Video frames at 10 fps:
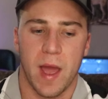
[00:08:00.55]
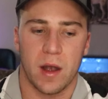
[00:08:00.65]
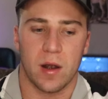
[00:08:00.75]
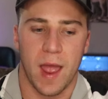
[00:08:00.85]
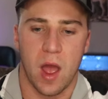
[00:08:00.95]

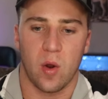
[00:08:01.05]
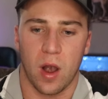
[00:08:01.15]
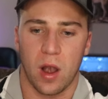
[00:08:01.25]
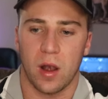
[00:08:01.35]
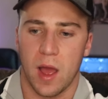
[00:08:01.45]
matter how
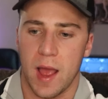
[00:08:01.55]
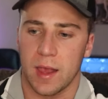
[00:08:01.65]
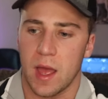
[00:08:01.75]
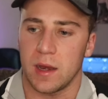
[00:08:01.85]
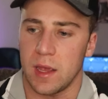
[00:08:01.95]
hard I
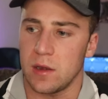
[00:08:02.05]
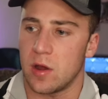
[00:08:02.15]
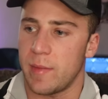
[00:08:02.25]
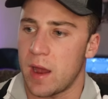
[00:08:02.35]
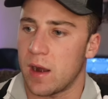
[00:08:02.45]
got hit,
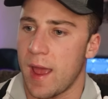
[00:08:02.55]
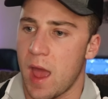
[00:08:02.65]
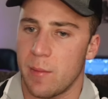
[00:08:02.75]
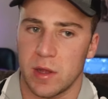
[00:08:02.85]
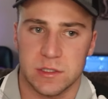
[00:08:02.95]
no matter
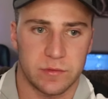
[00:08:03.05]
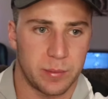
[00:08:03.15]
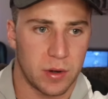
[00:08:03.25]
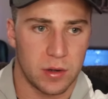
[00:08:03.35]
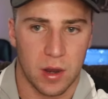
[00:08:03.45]
how much of a
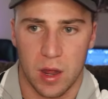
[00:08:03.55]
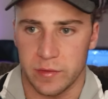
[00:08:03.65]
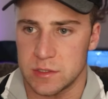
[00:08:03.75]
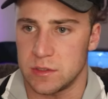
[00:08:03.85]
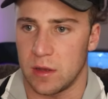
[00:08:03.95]
burden
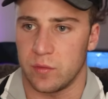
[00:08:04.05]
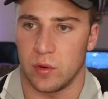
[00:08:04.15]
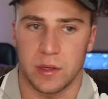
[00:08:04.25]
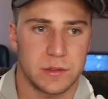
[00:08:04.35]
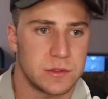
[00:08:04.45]
all this stuff
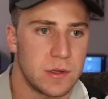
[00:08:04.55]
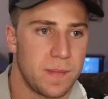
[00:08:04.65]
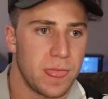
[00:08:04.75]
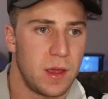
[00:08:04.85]
was,